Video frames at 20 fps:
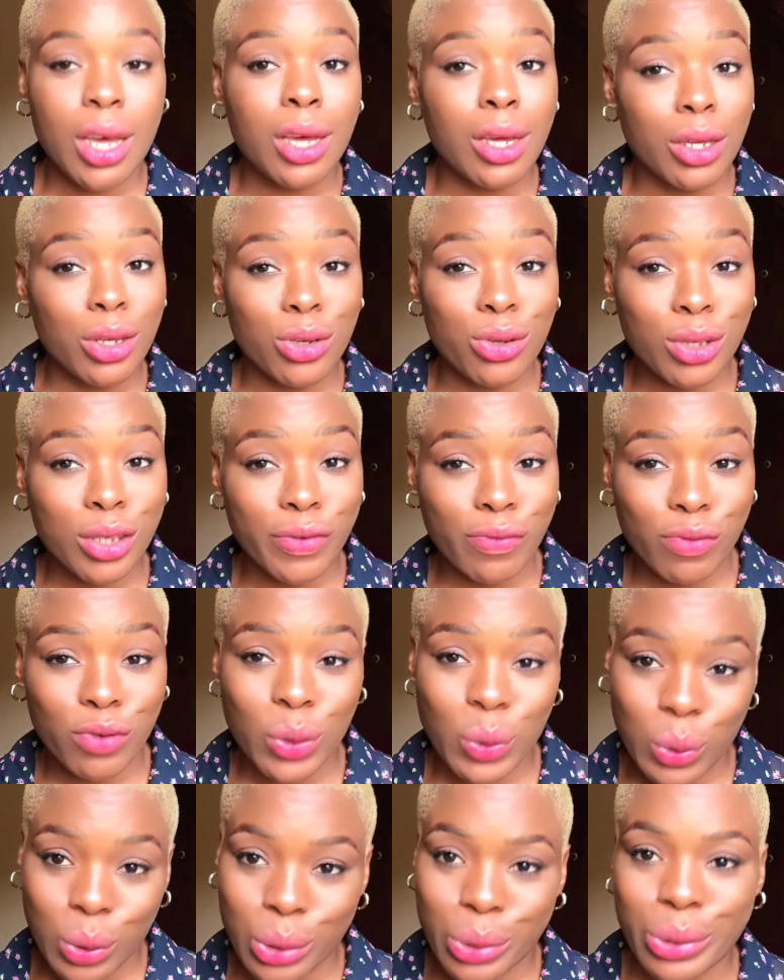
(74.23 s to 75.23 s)
You don't even
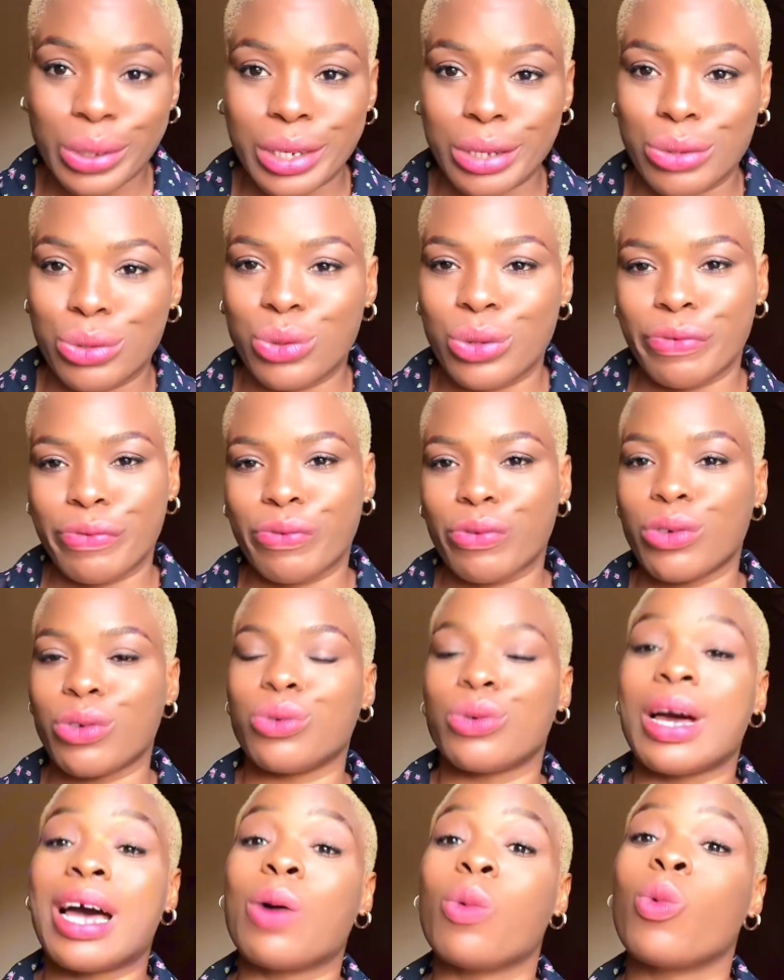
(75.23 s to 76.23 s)
know what God is doing for you
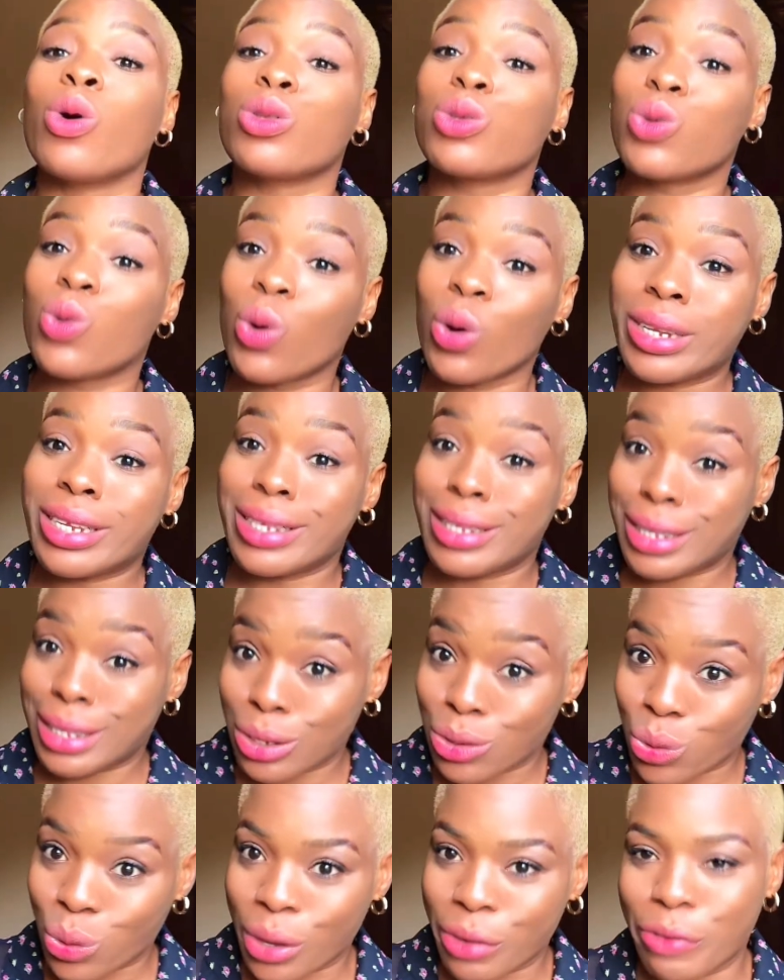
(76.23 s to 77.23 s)
and what God is
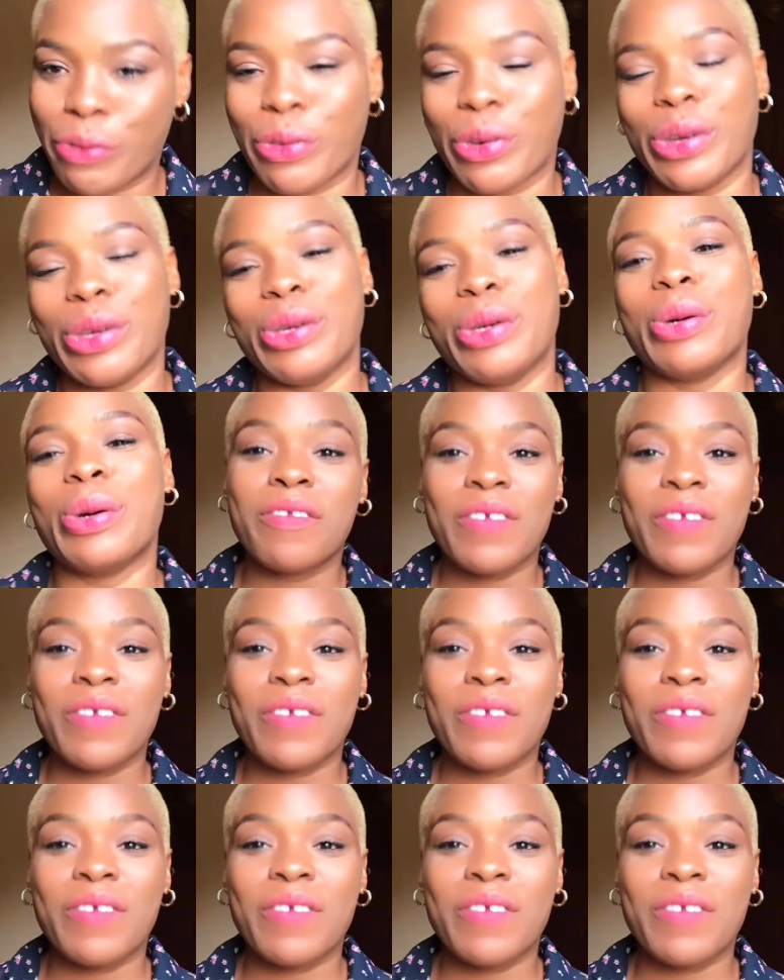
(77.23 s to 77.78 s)
still doing for you.